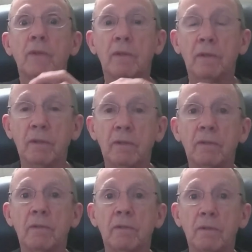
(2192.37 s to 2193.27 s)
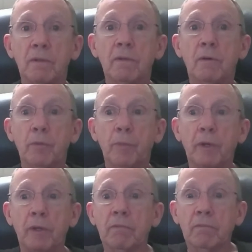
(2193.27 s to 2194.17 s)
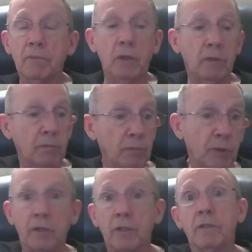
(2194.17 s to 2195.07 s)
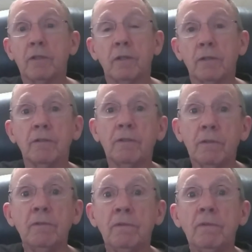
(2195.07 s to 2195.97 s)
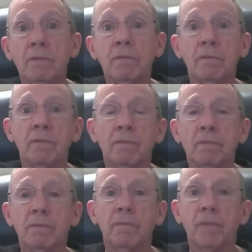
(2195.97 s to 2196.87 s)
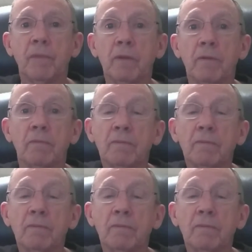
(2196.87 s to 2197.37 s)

and hoping they're good decisions. So.